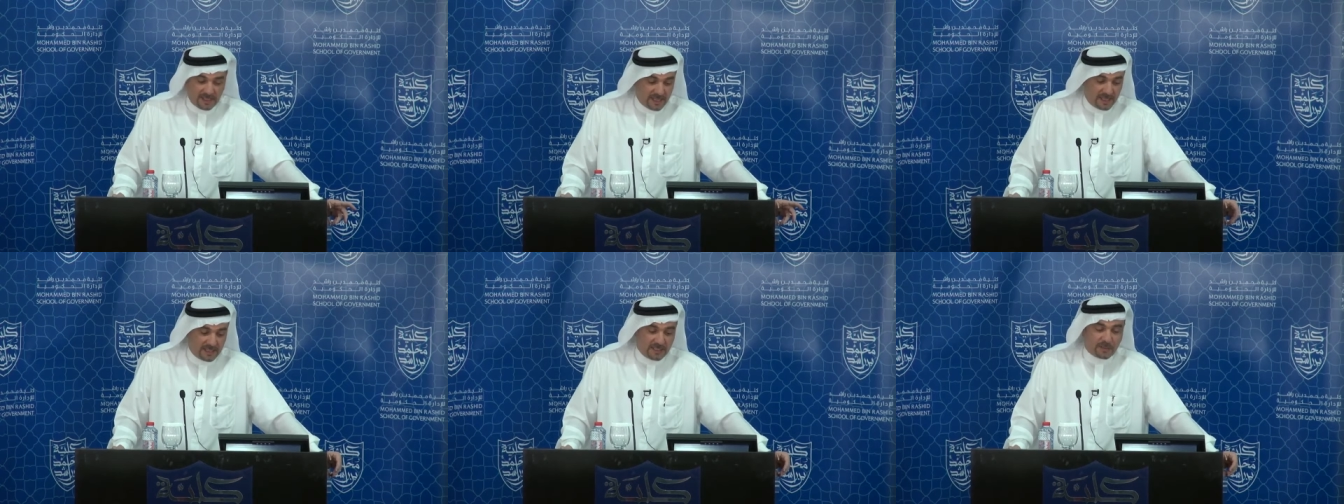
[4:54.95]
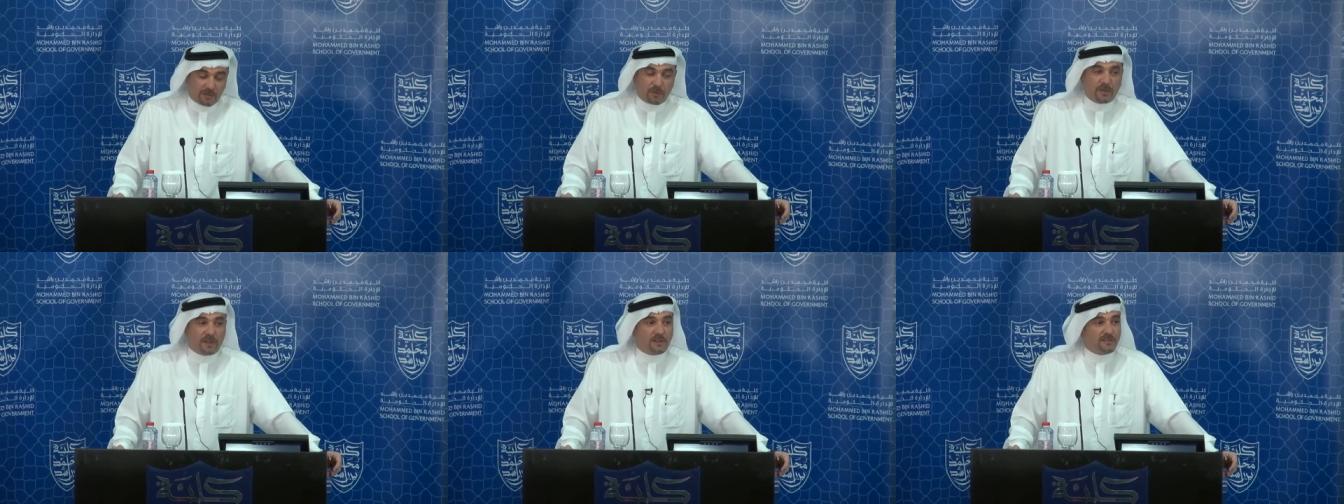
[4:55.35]
And in
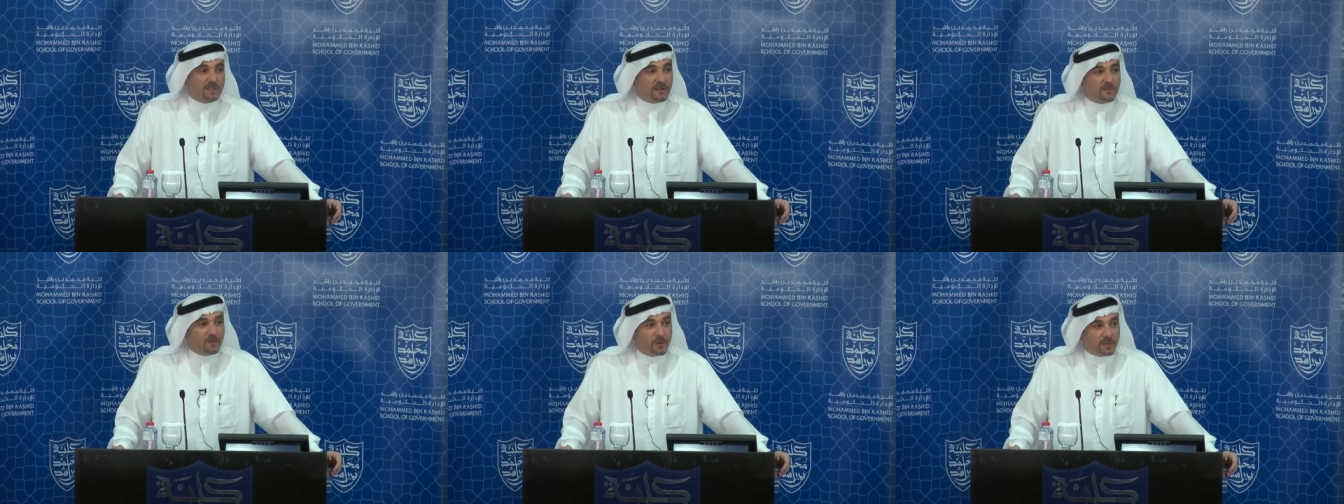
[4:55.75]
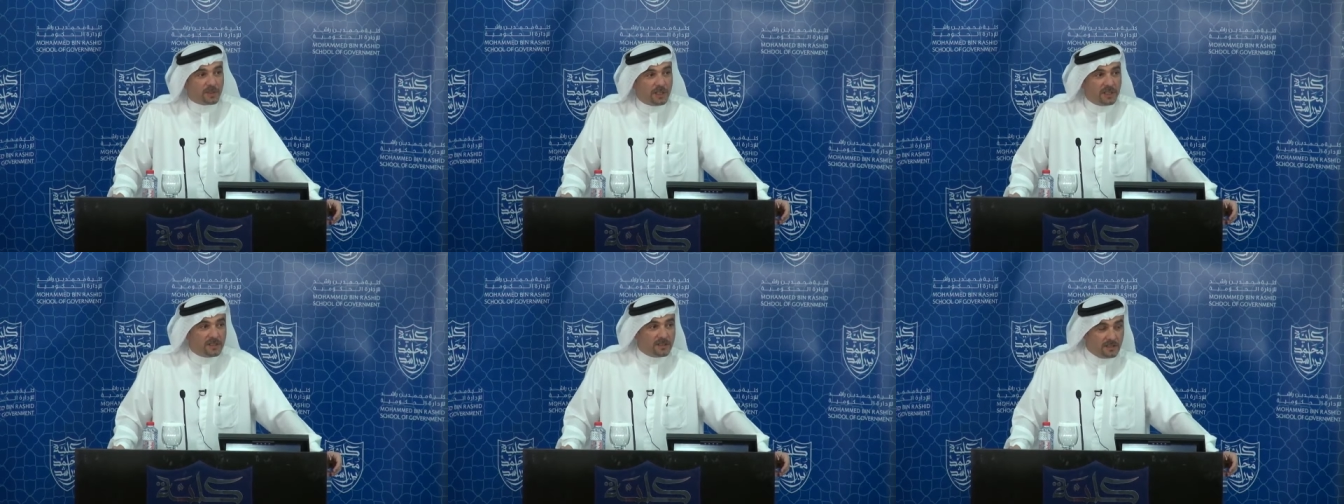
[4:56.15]
two thousand
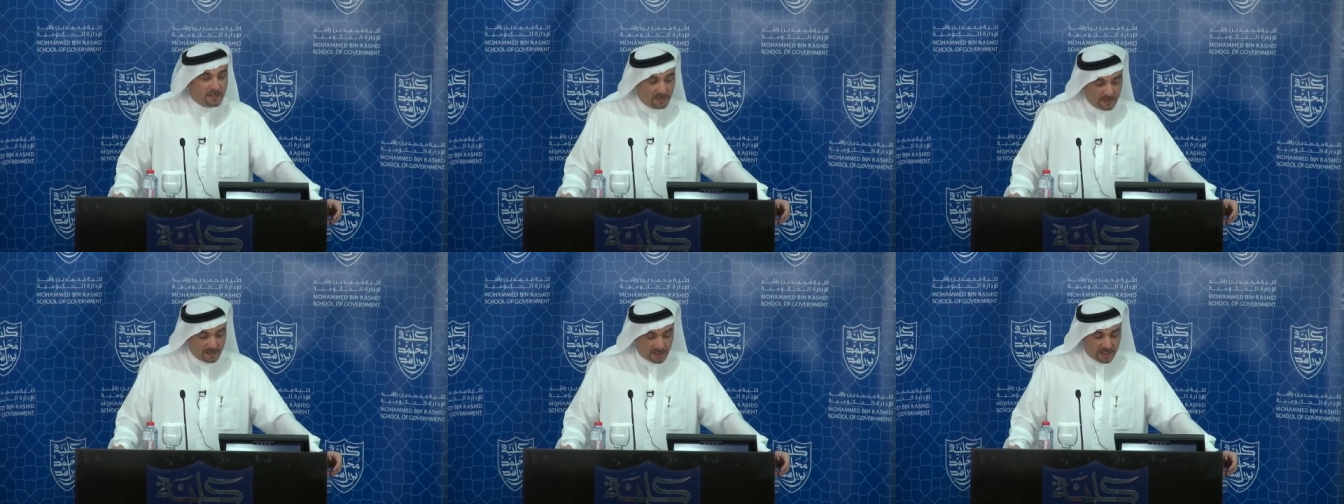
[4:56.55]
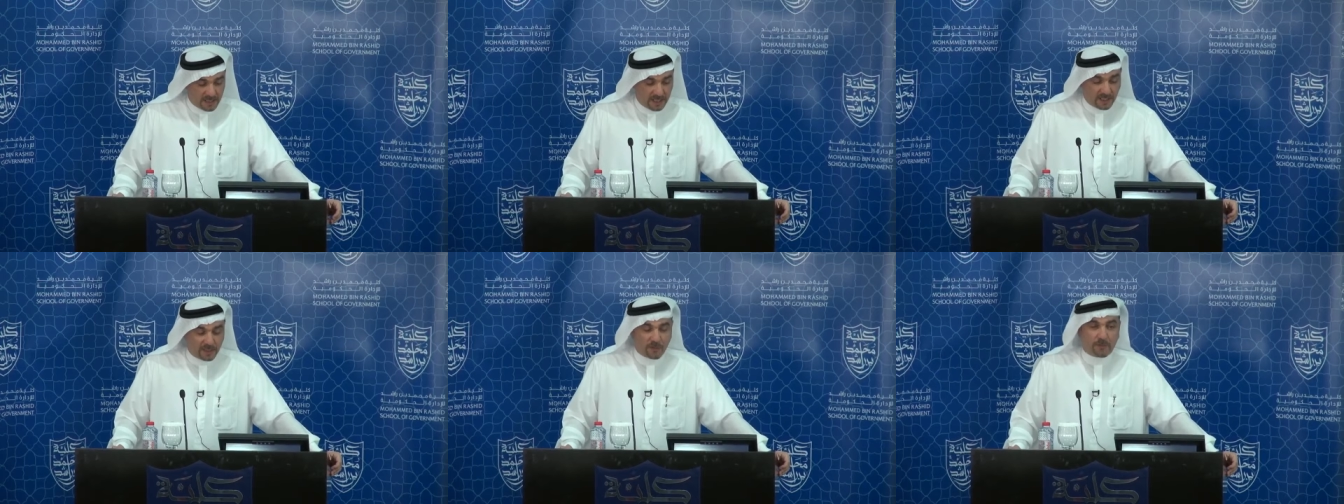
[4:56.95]
fourteen,
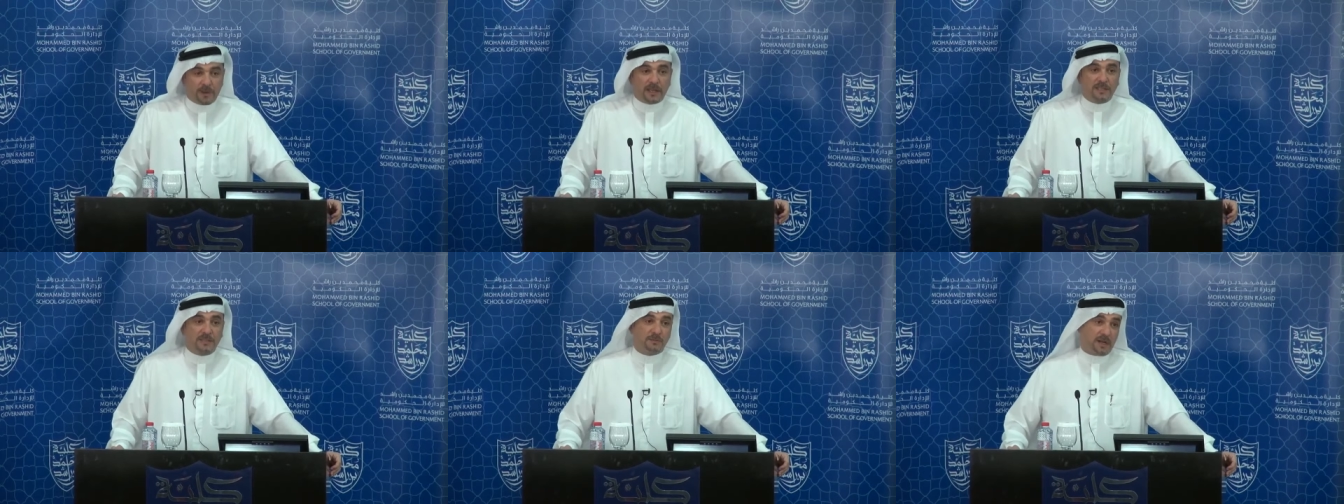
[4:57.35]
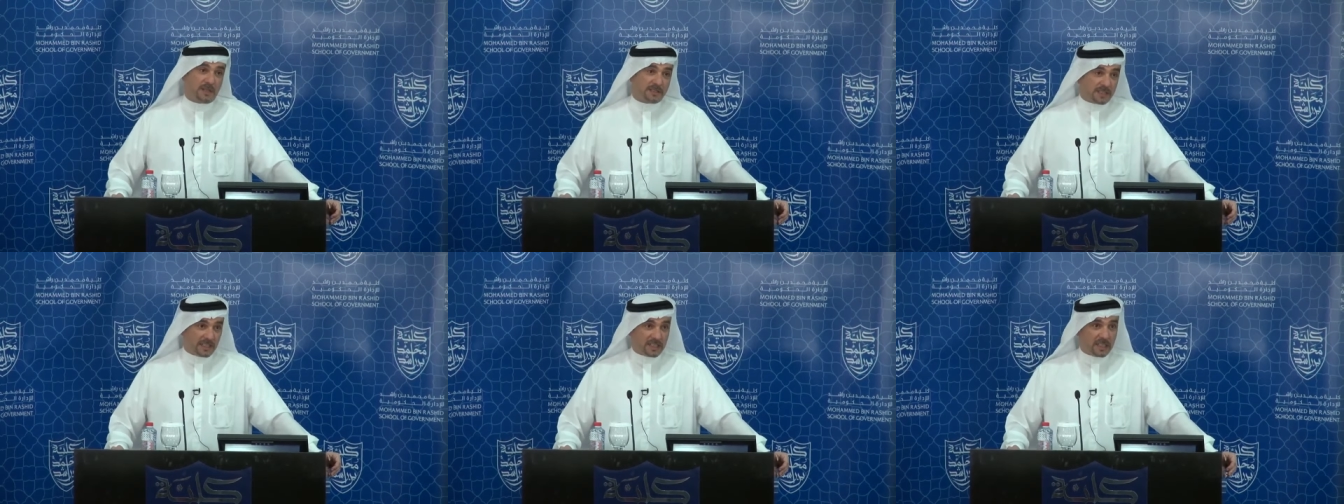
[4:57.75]
the Dubai
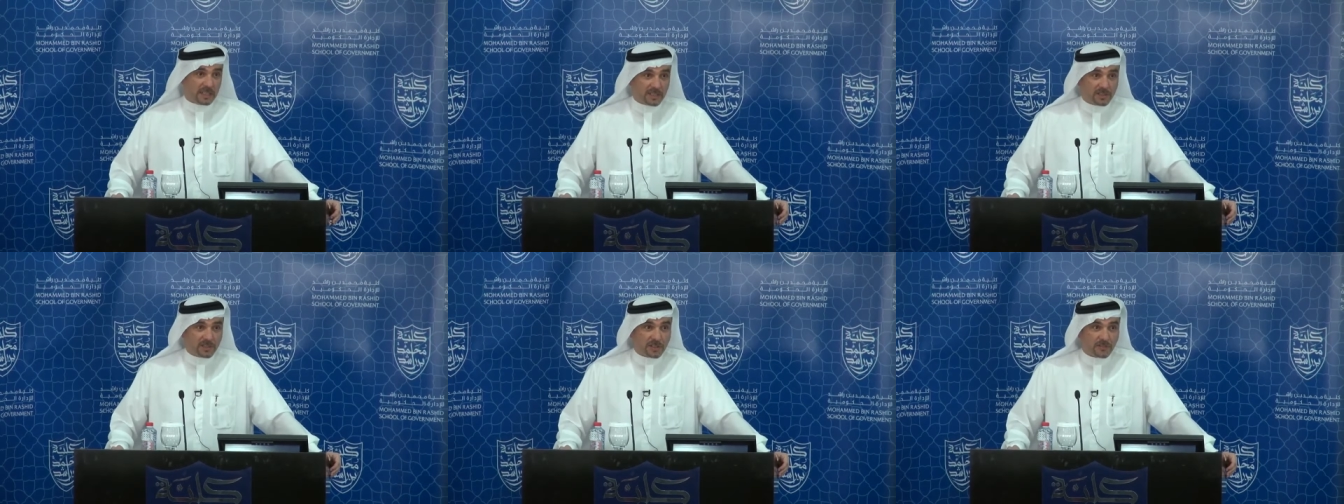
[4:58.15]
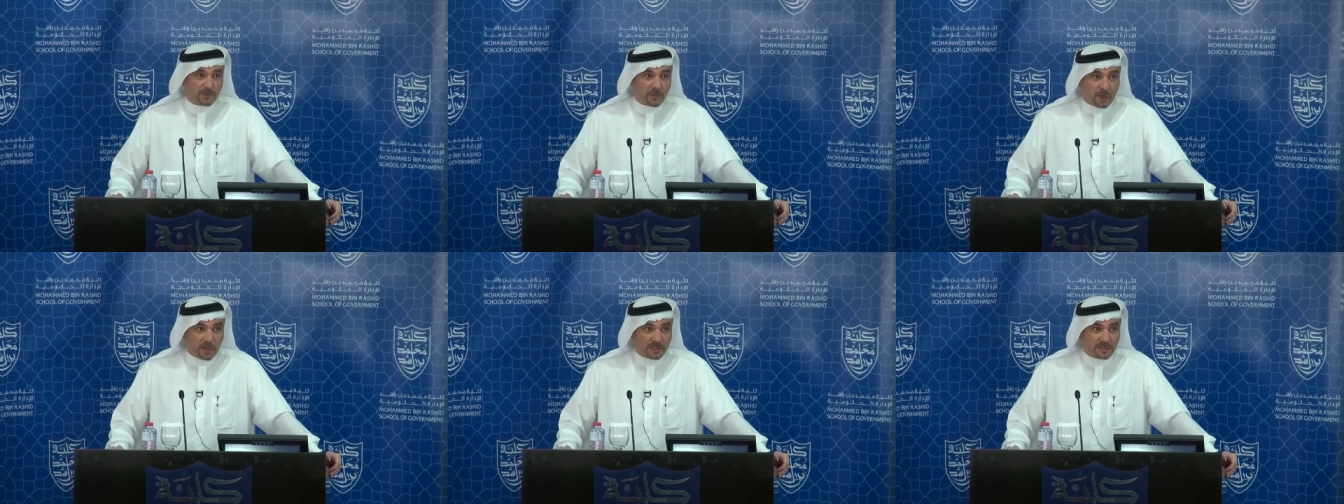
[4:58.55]
Smart City
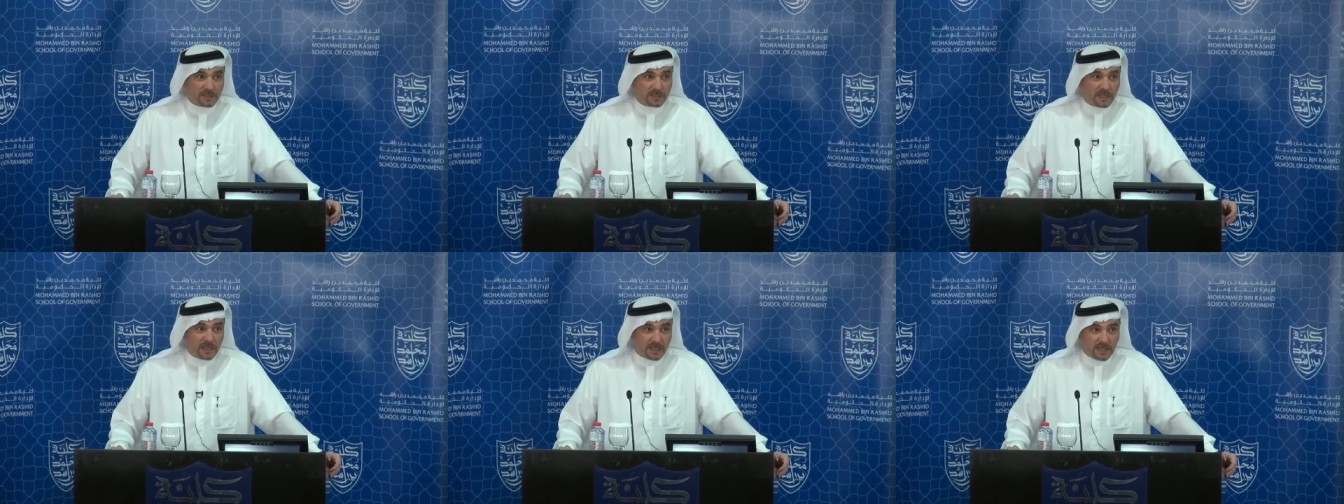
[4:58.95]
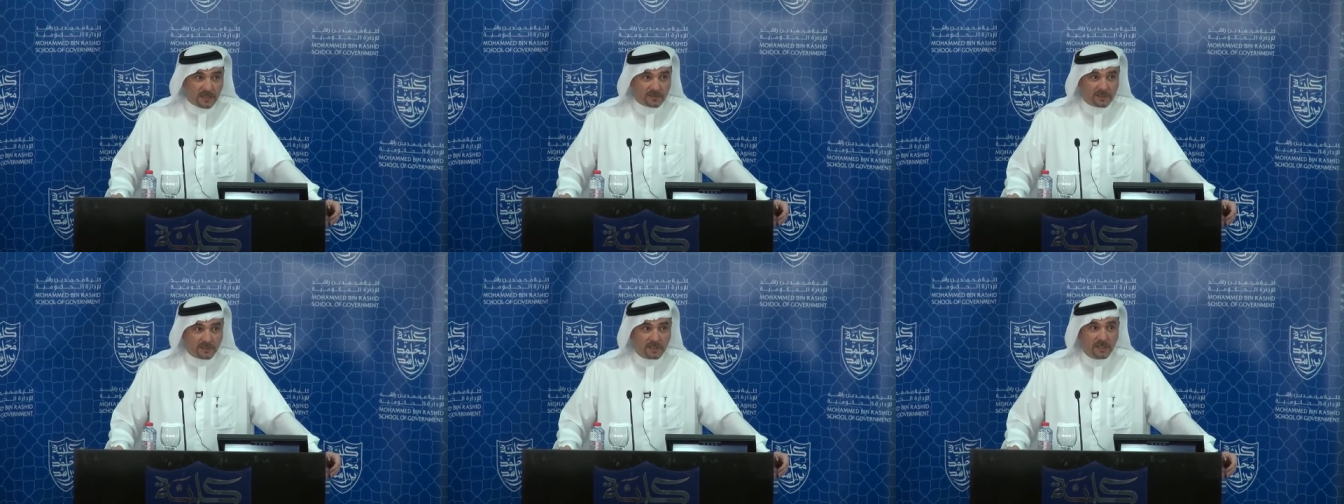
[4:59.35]
Initiative was
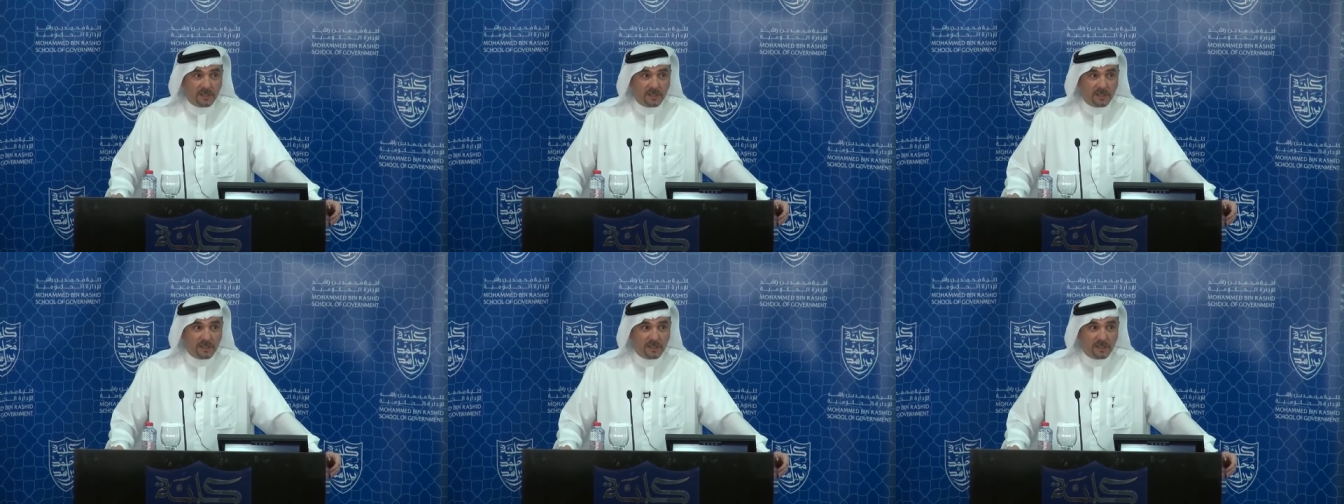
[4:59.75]
announced.